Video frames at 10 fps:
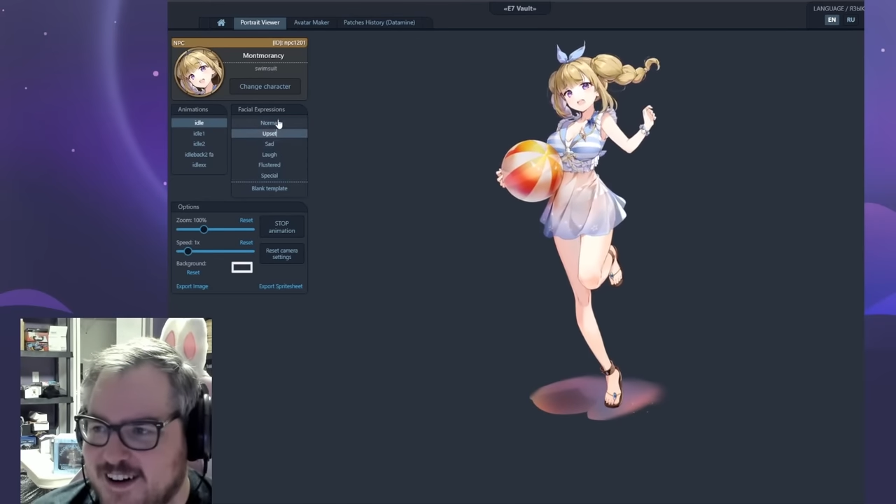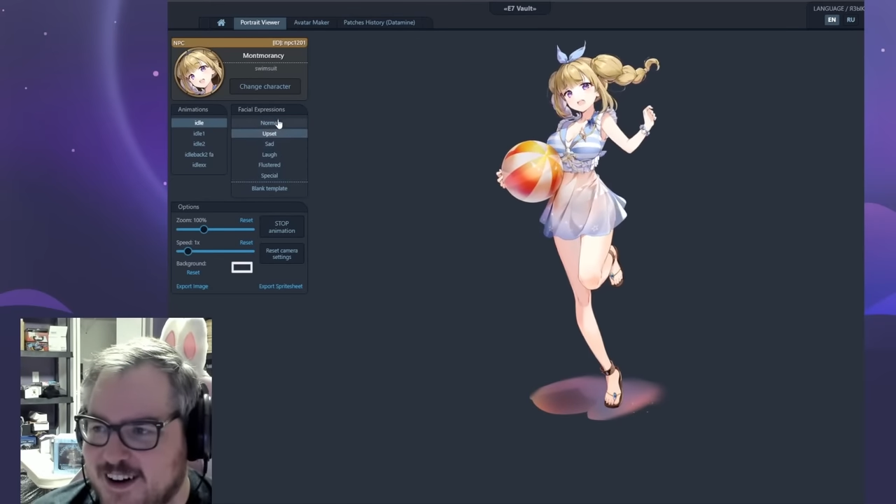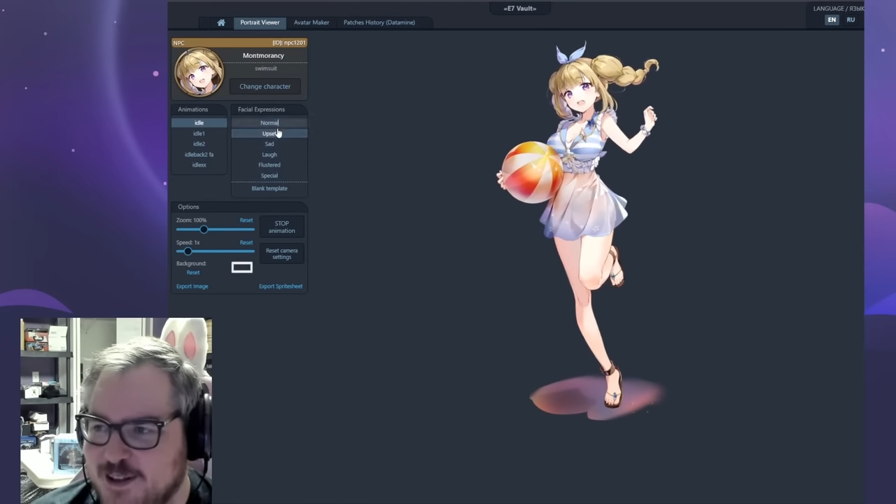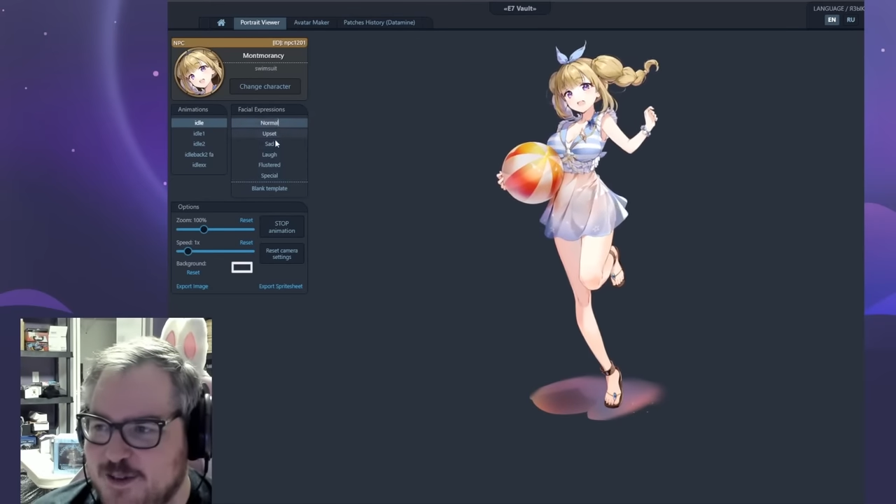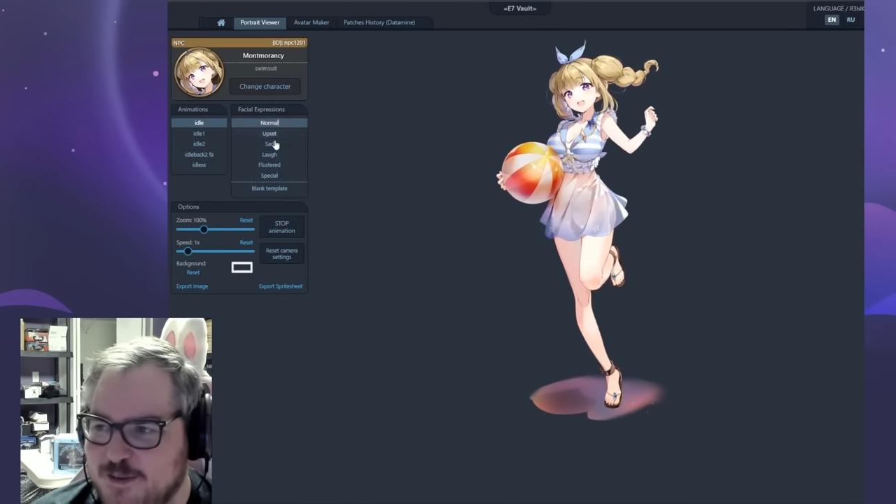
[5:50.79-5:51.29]

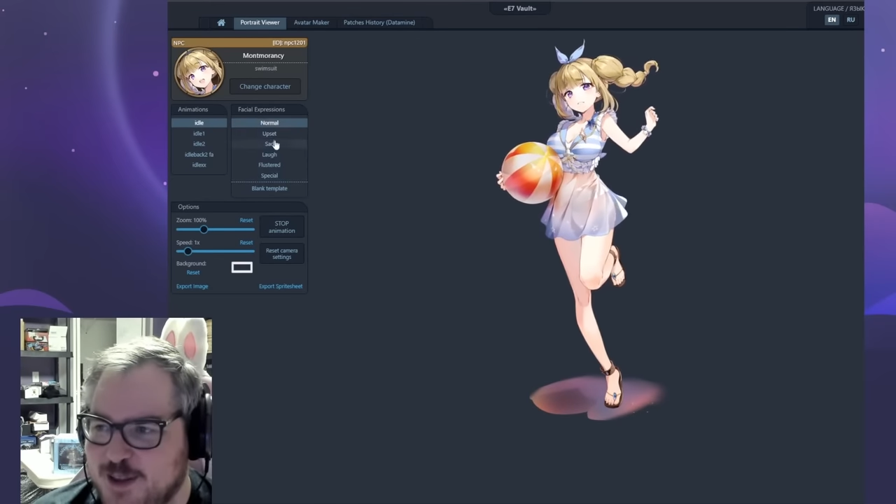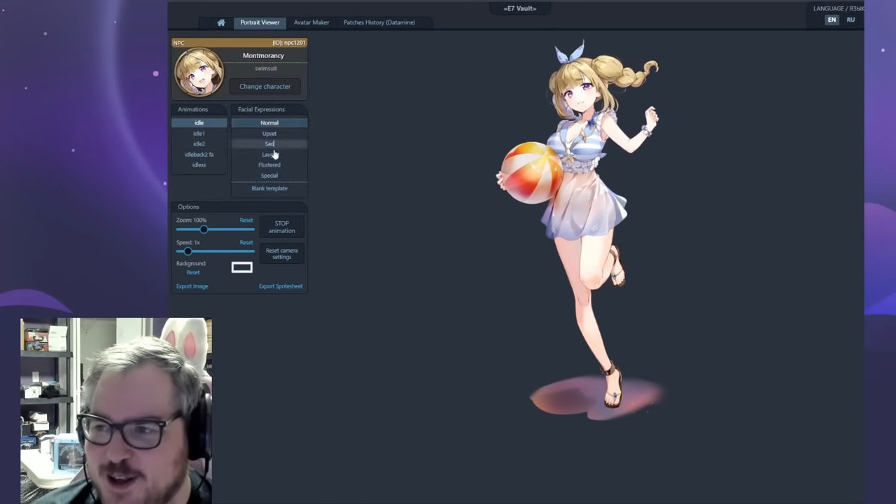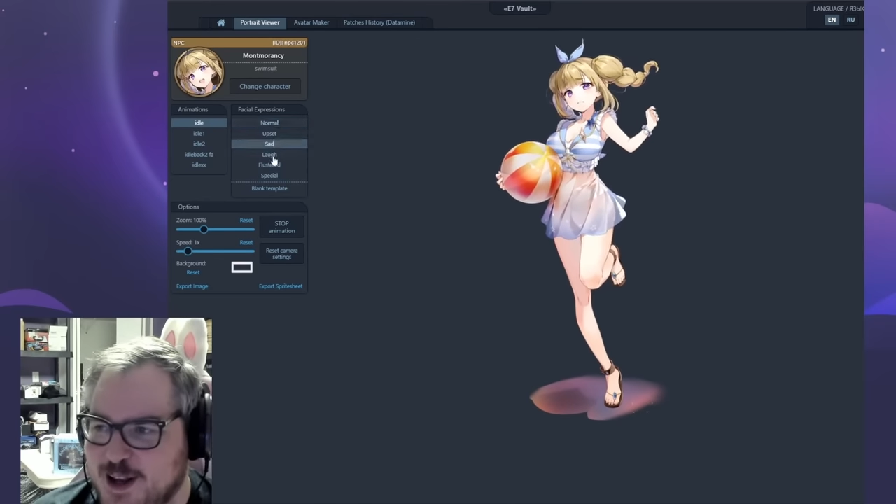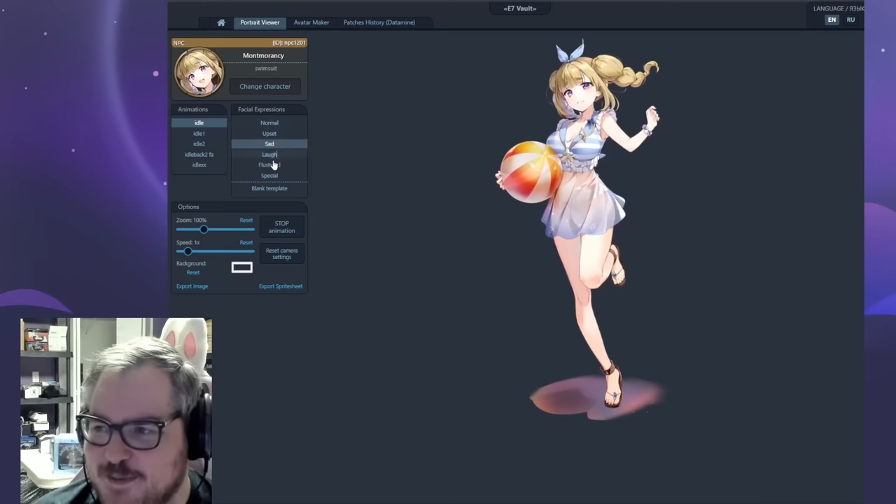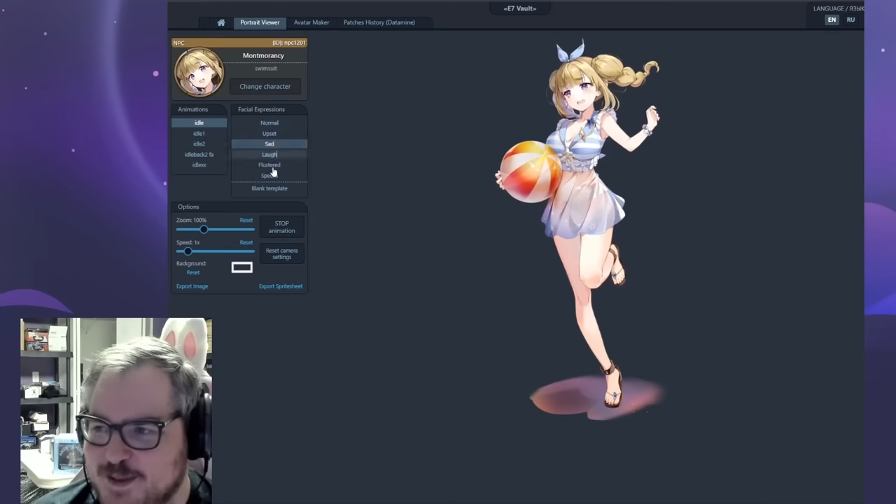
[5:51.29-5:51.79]
All of them
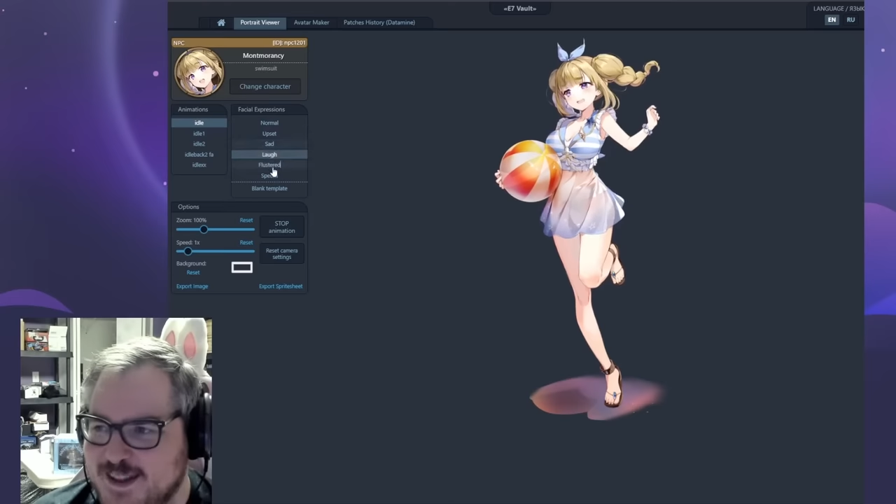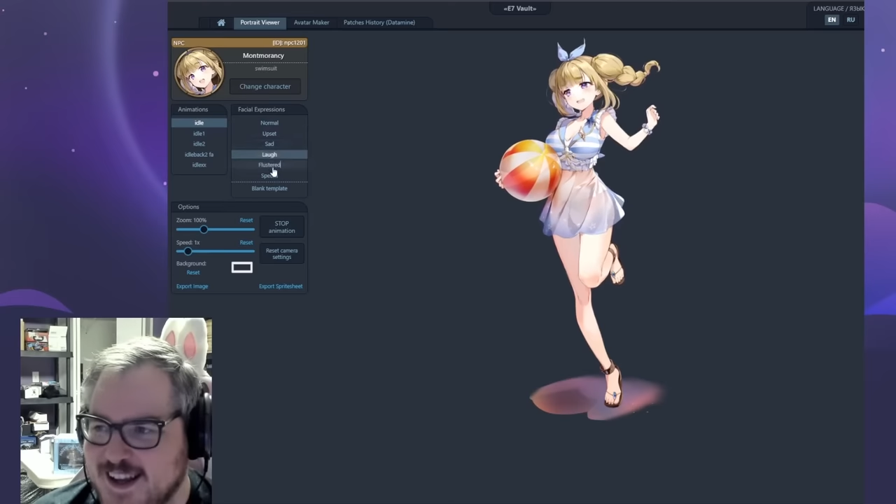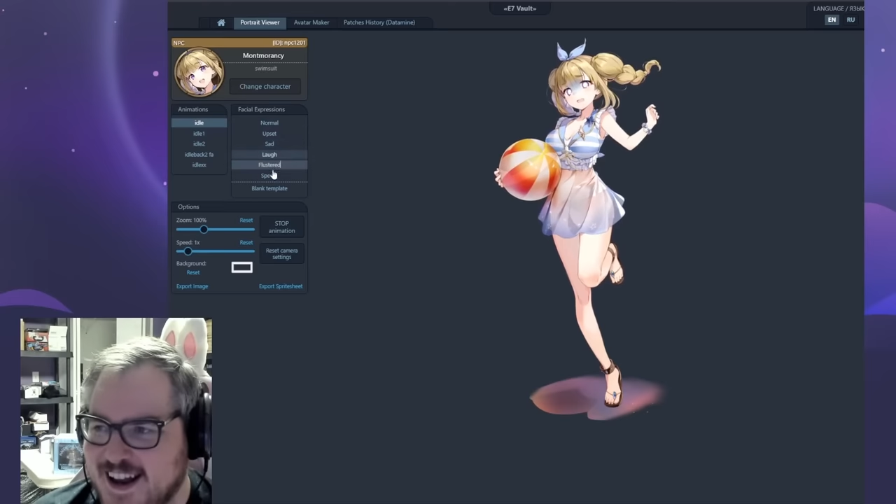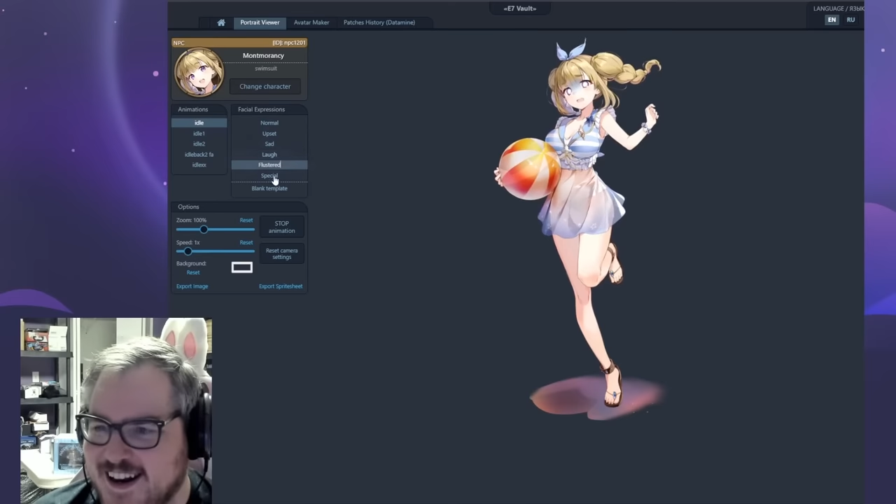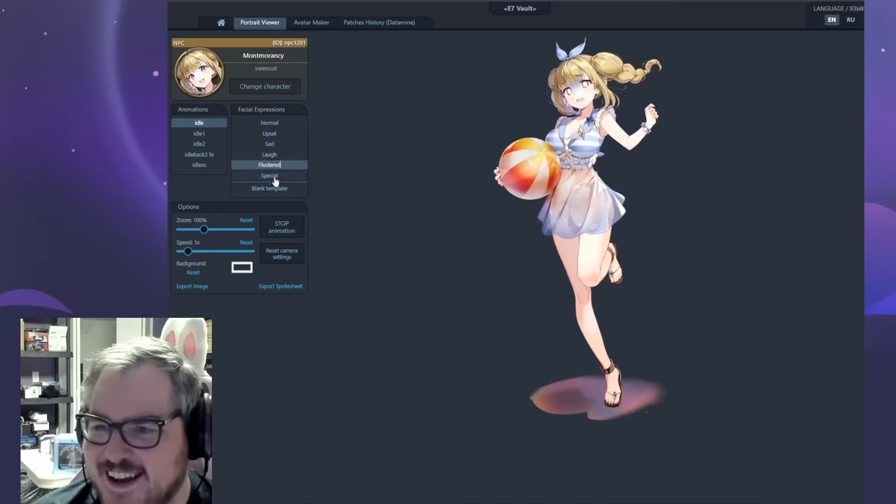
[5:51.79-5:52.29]
look
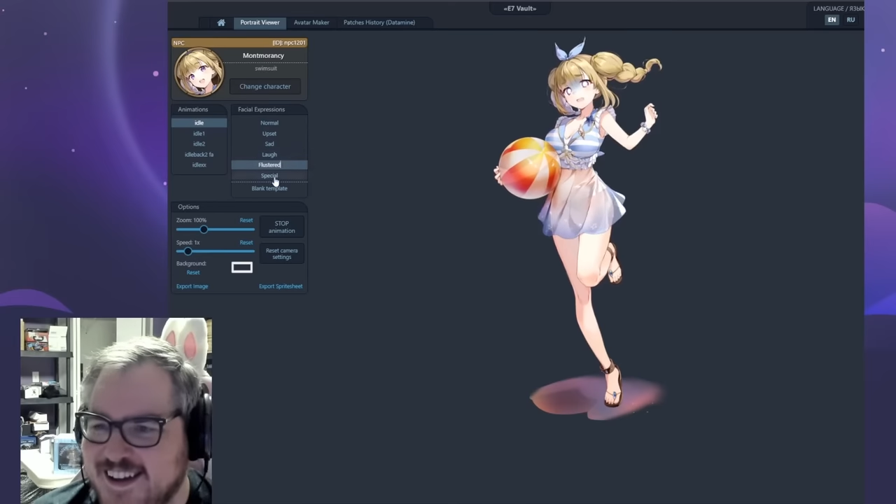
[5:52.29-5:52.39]
upset.